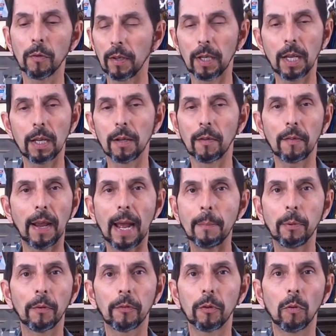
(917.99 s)
Again, it's
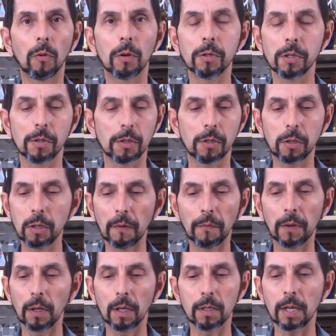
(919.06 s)
apples to oranges. There's two
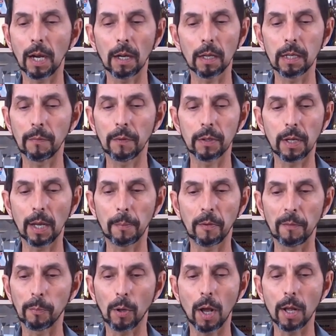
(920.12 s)
entirely different types
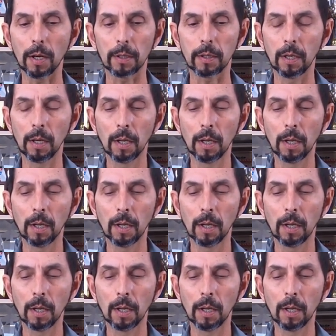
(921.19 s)
of product.